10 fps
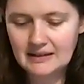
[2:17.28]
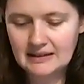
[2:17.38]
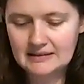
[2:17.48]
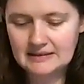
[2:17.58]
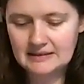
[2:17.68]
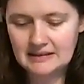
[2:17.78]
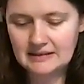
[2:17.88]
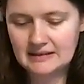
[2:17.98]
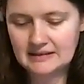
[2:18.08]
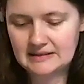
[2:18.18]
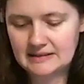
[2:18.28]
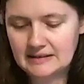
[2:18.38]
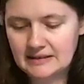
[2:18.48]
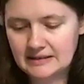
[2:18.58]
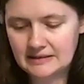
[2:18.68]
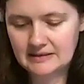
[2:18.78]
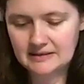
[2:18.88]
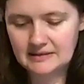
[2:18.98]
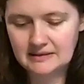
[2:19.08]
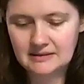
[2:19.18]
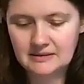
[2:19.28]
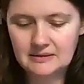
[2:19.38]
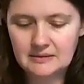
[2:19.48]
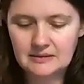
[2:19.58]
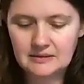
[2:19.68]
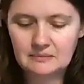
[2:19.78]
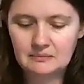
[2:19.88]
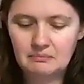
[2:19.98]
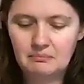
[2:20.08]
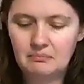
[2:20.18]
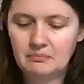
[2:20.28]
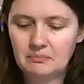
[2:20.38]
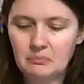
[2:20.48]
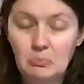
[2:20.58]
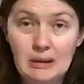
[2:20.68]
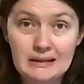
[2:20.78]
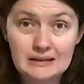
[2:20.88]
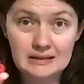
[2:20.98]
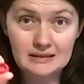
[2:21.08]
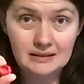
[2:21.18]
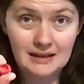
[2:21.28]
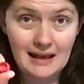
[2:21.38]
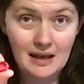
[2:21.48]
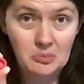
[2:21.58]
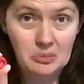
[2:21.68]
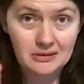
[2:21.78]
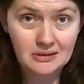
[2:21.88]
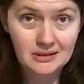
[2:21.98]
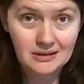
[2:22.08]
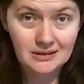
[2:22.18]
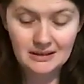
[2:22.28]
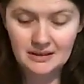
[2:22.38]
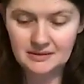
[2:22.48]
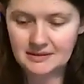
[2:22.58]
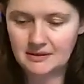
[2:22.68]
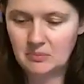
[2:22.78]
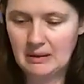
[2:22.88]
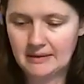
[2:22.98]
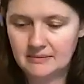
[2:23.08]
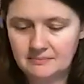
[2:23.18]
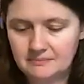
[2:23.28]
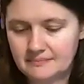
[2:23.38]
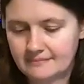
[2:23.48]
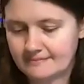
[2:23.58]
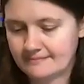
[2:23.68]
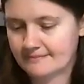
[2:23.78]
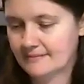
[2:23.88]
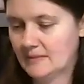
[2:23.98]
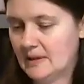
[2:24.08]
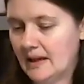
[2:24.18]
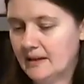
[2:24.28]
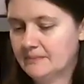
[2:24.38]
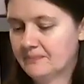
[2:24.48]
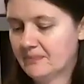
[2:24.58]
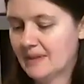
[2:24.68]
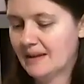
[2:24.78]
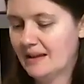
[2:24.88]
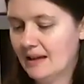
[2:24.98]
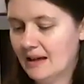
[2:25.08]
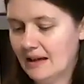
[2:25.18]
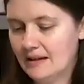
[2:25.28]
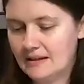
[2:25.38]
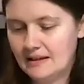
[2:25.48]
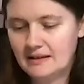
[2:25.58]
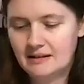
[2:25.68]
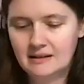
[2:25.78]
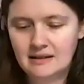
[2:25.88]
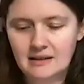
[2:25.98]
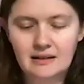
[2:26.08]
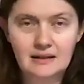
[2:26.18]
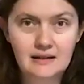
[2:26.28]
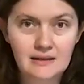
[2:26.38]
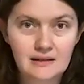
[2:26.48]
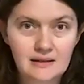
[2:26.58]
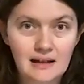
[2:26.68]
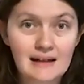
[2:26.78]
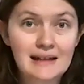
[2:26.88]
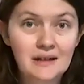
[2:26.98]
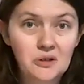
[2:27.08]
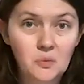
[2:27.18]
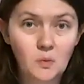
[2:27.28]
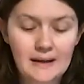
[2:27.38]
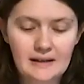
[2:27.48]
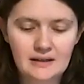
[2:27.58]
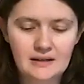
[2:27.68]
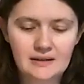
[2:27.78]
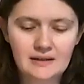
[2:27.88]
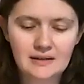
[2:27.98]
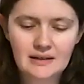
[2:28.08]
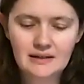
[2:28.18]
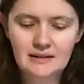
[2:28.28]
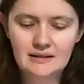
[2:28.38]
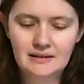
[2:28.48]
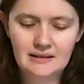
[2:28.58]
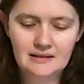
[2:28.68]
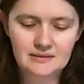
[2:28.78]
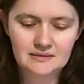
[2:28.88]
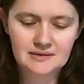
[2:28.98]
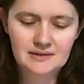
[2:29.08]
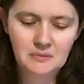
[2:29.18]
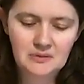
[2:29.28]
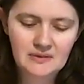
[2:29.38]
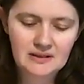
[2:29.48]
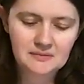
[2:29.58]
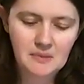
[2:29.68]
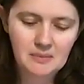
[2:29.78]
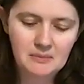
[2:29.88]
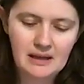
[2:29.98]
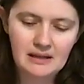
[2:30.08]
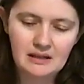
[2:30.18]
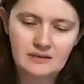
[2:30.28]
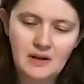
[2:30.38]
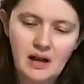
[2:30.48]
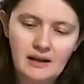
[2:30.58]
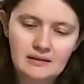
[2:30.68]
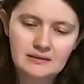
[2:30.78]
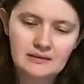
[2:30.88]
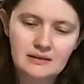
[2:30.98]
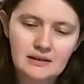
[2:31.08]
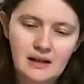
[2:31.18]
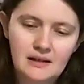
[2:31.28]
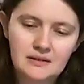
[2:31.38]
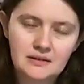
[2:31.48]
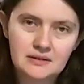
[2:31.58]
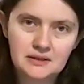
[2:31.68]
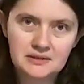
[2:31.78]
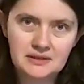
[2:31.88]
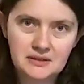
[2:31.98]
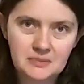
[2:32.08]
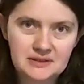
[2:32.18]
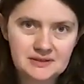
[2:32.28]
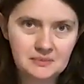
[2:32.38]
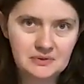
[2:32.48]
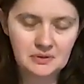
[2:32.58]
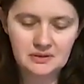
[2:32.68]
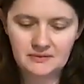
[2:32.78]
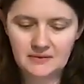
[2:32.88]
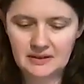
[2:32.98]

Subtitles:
It's got this little butt, a cap, that goes on the bottom, okay? And then an inner wick. Now, some of these may be made out of cotton, other just going to be some sort of